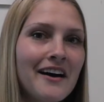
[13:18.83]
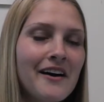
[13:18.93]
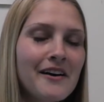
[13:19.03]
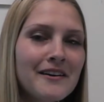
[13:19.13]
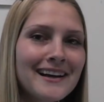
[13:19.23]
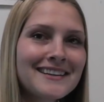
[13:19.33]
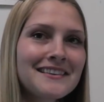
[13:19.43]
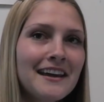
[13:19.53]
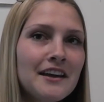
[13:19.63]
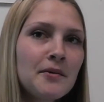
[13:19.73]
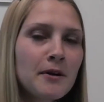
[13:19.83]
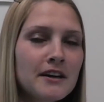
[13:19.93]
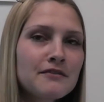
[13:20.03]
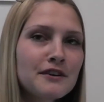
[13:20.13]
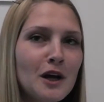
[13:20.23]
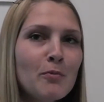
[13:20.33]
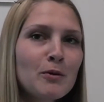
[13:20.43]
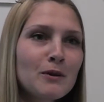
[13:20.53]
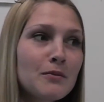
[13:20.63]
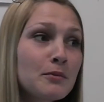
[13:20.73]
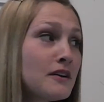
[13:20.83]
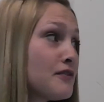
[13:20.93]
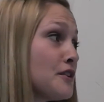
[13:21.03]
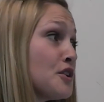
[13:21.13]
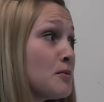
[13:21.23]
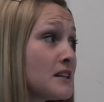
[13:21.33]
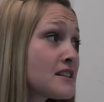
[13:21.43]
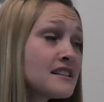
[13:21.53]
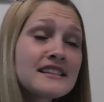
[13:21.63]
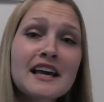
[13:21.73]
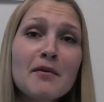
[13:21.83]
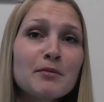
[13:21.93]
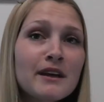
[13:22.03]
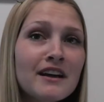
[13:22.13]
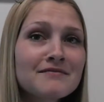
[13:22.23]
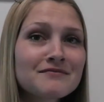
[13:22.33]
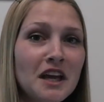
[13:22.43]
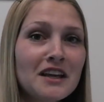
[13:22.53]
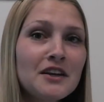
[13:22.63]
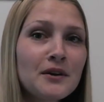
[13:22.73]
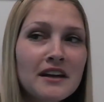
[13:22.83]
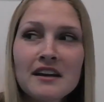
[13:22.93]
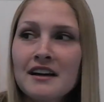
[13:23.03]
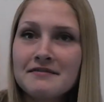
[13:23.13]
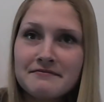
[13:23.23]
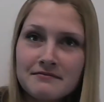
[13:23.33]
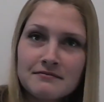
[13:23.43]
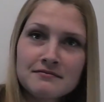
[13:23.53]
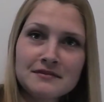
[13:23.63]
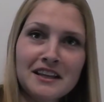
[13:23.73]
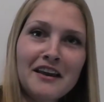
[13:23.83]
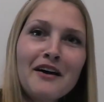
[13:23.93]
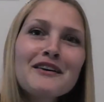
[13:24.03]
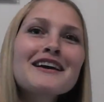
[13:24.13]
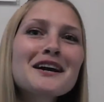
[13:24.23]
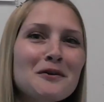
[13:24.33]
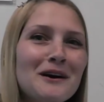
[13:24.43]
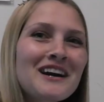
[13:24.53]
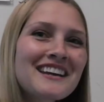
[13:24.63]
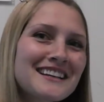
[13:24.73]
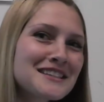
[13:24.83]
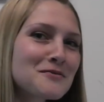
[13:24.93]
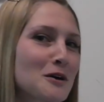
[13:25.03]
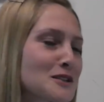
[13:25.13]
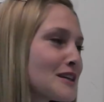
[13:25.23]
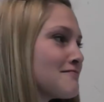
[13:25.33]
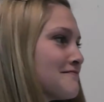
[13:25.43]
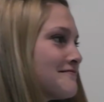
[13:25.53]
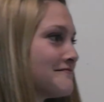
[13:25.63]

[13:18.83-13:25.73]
All right, thank you, Braden, for helping me brief the newbies on sampling. You can get out of here. We're going to get some work done.